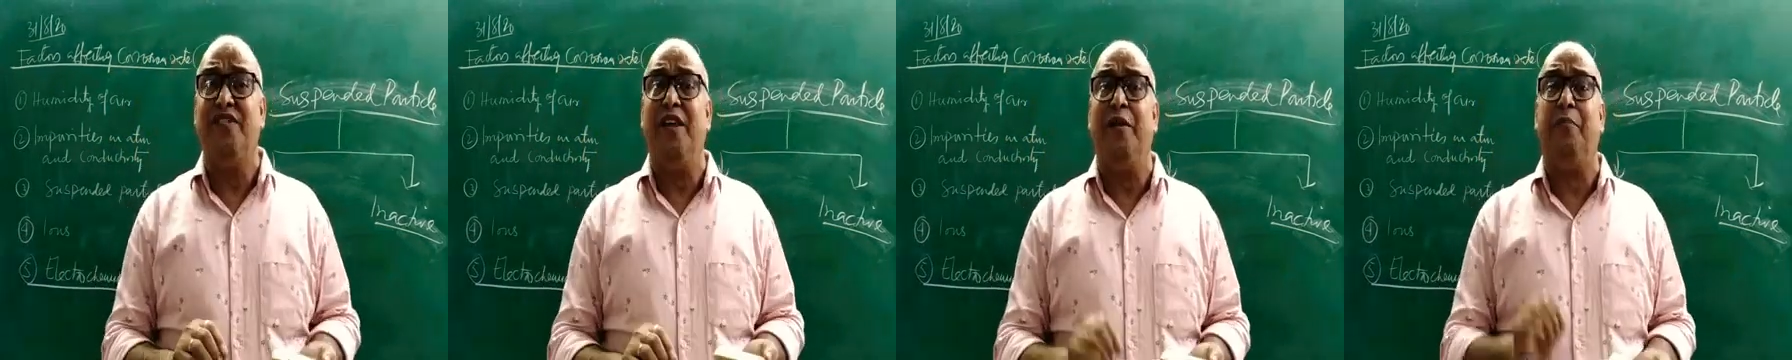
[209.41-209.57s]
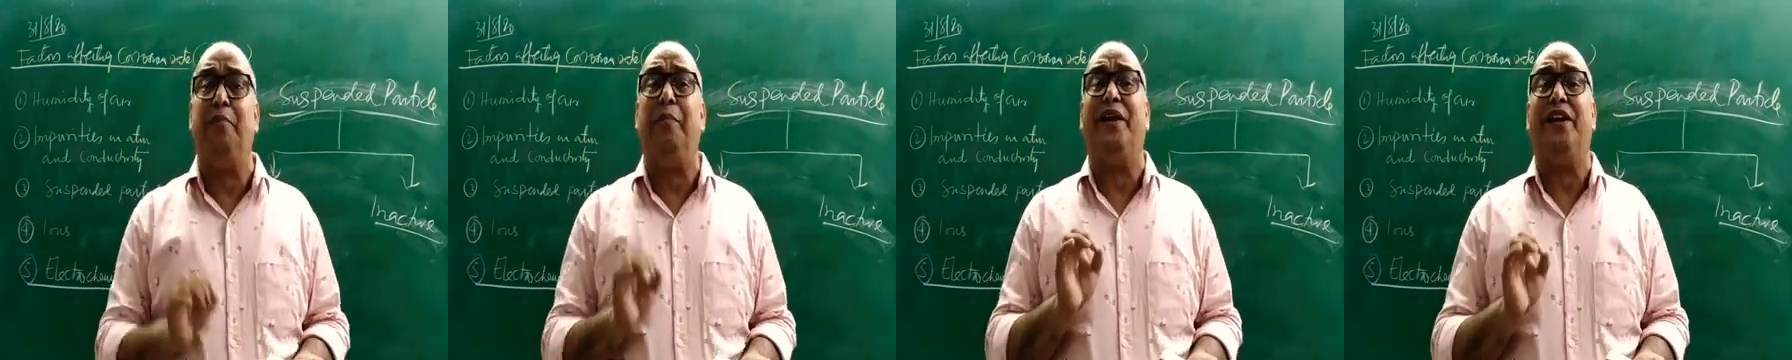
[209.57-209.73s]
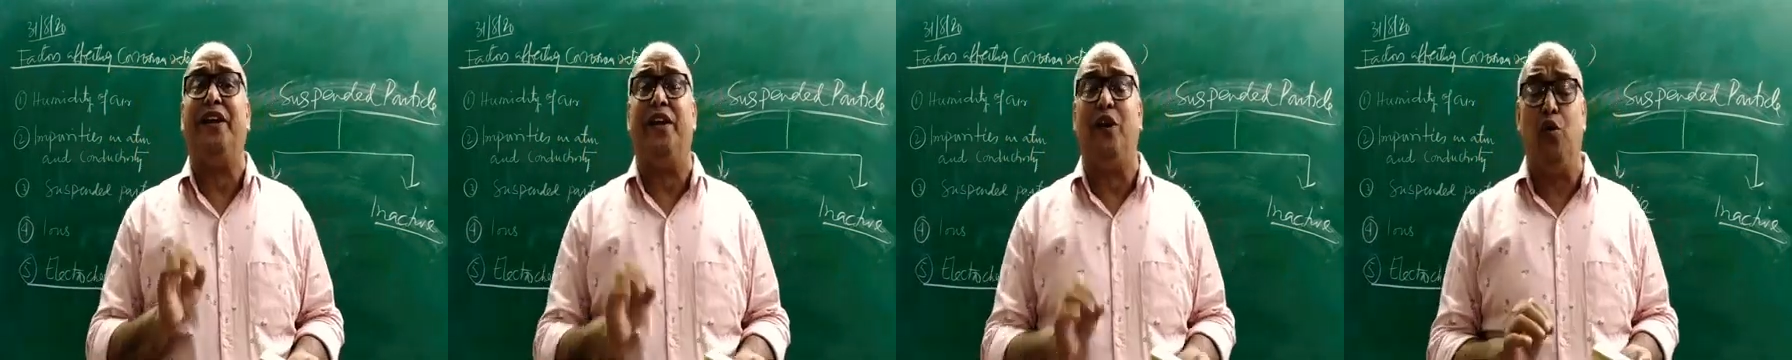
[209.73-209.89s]
in
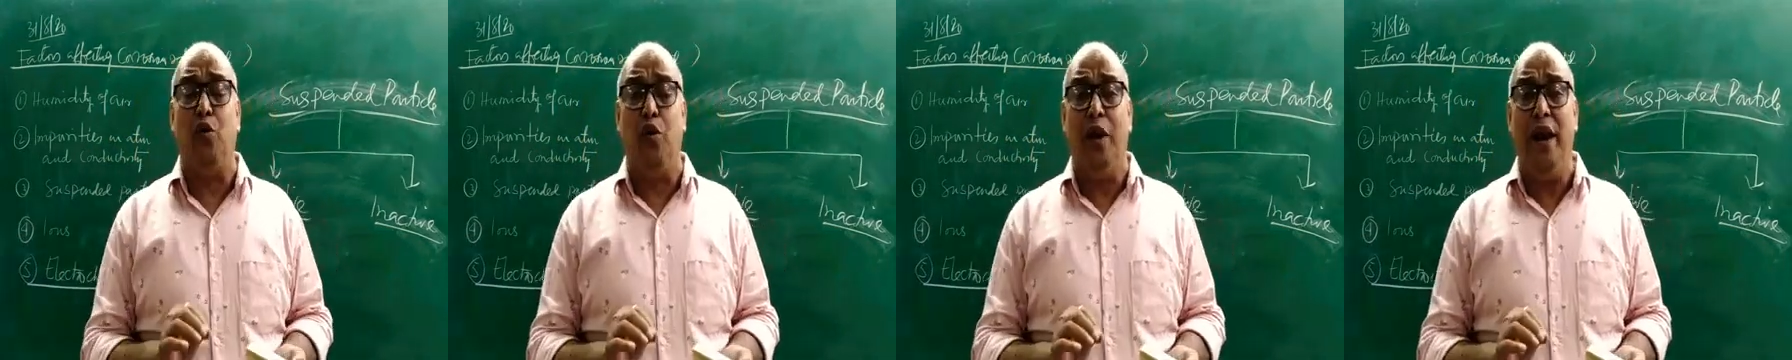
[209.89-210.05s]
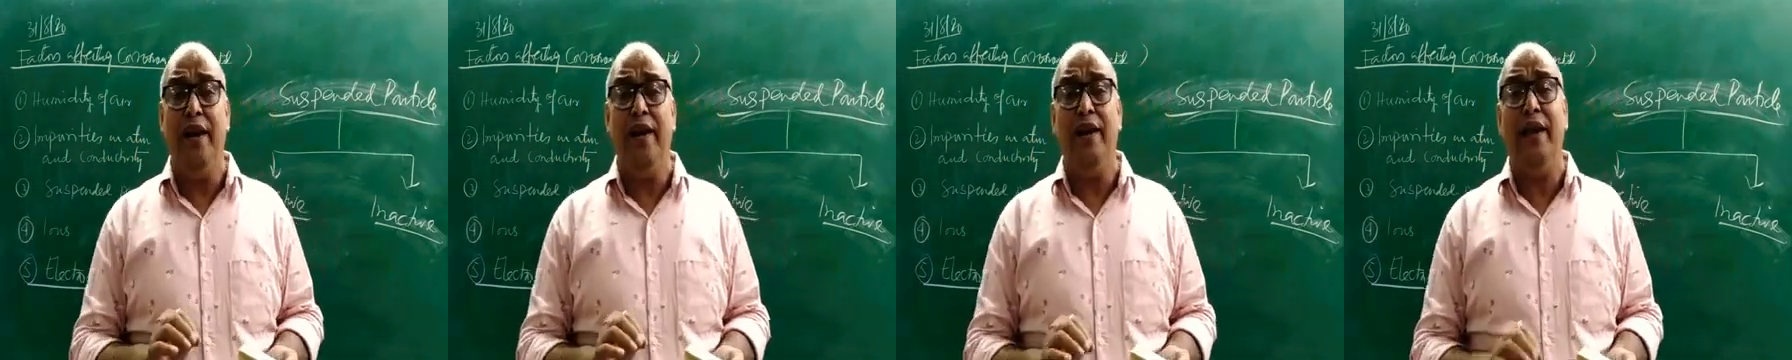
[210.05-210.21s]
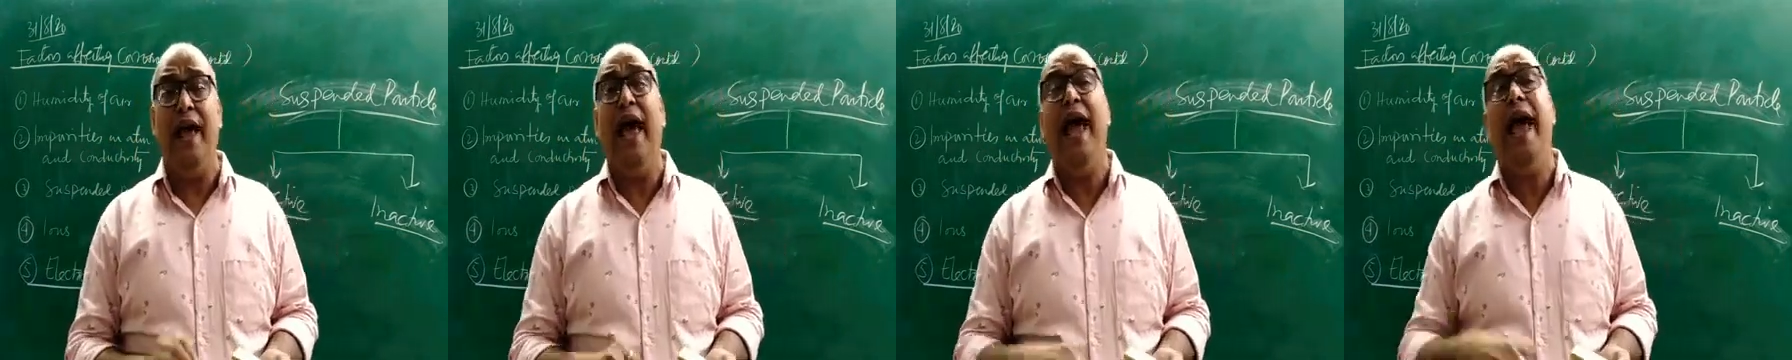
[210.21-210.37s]

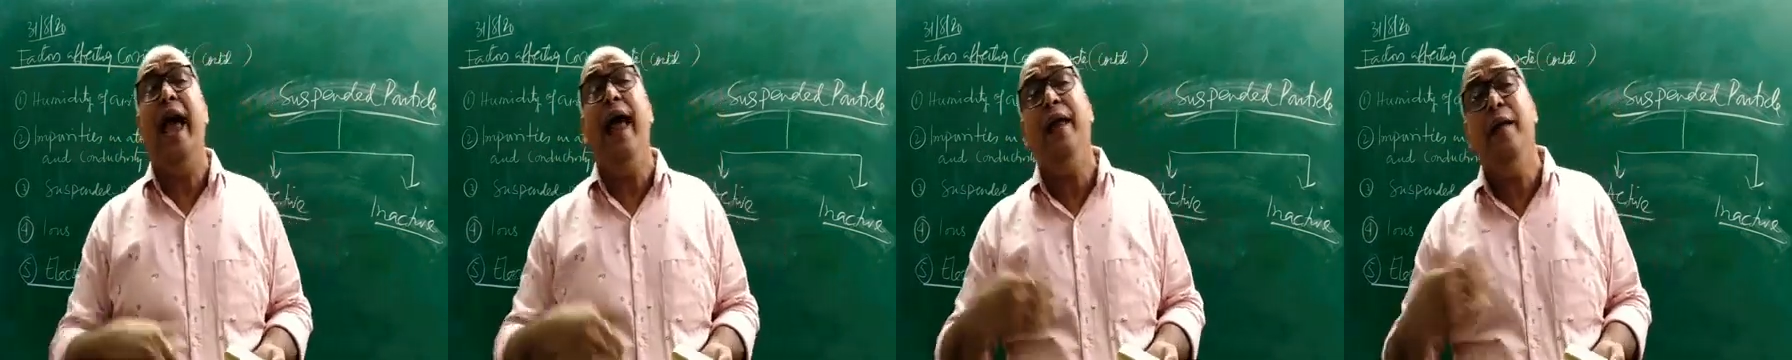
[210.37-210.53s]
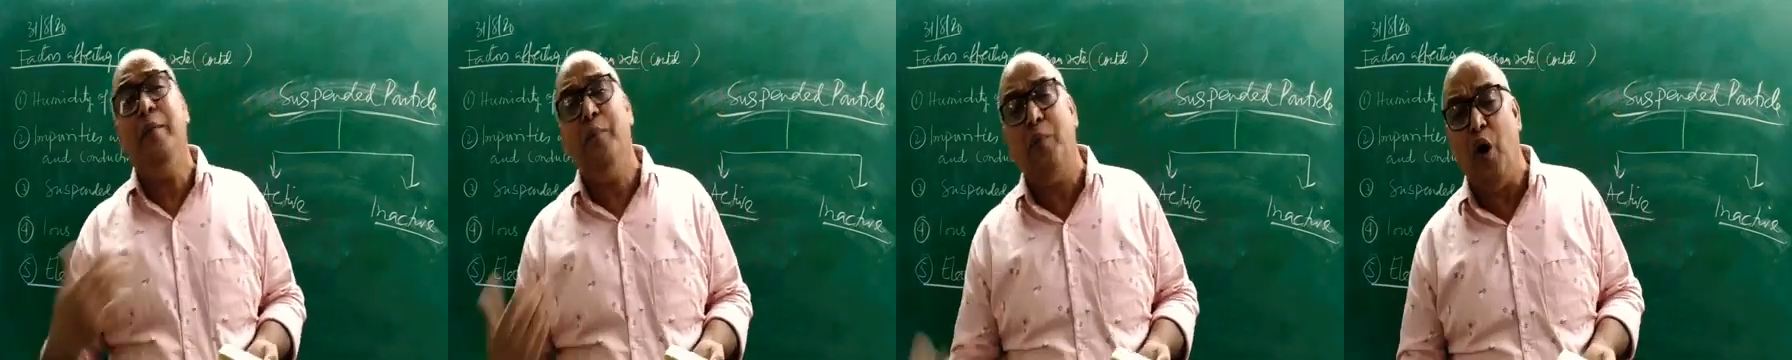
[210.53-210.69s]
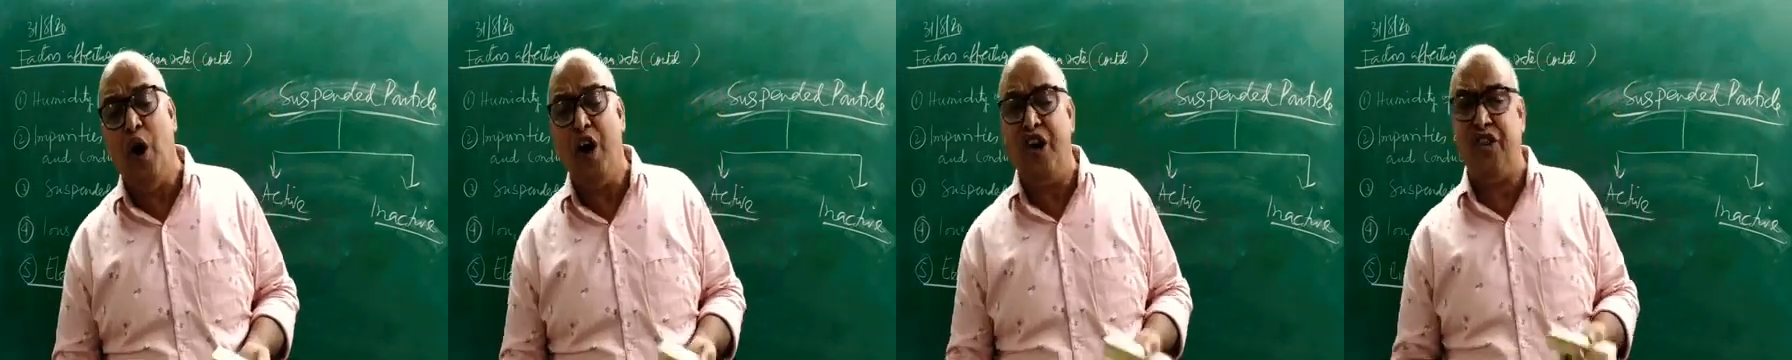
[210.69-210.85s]
particular
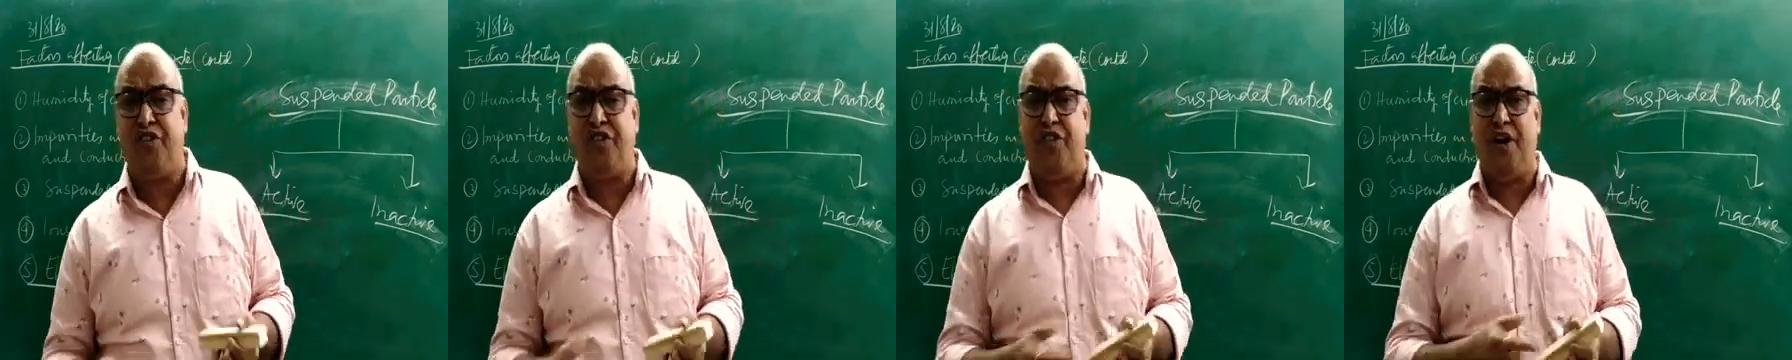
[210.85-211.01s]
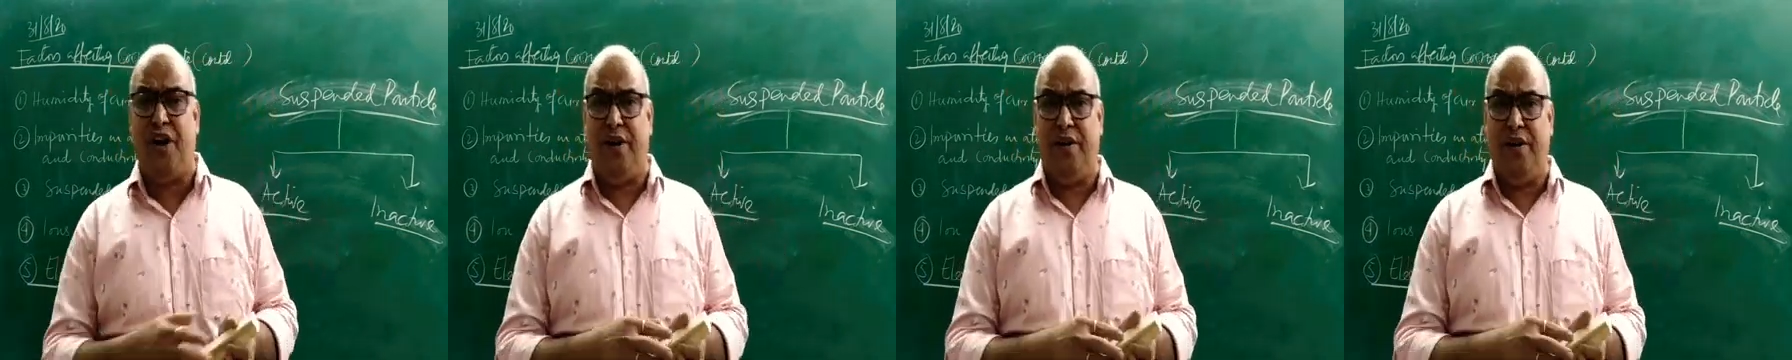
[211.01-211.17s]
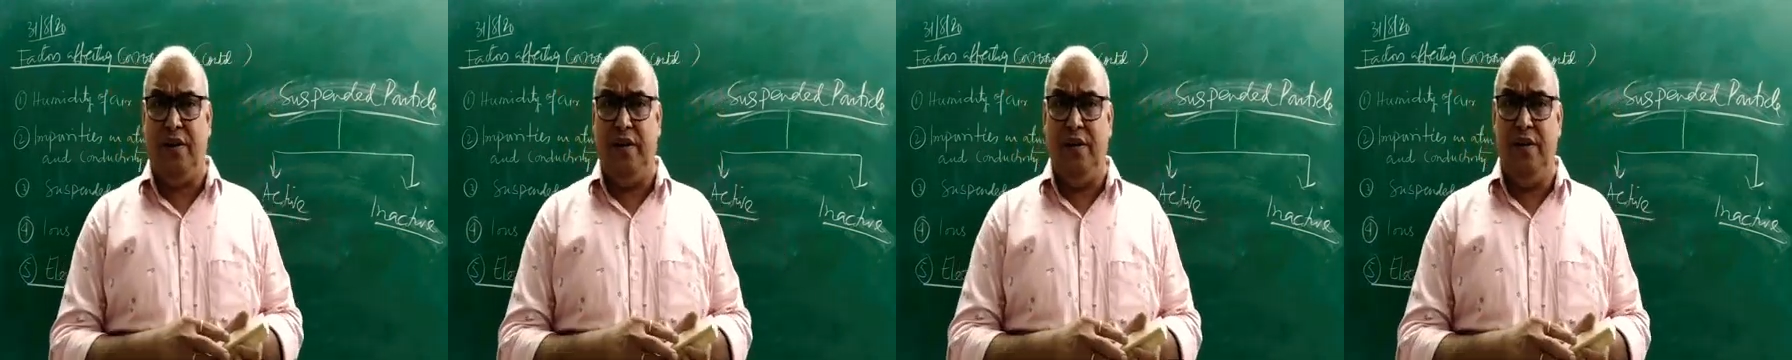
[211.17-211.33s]
and
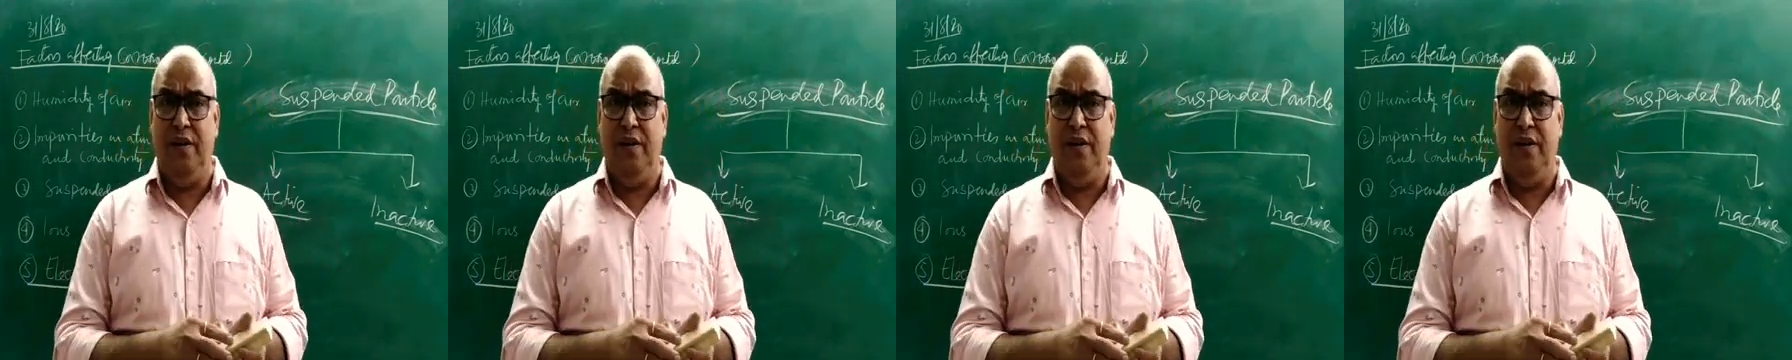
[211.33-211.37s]
moisture,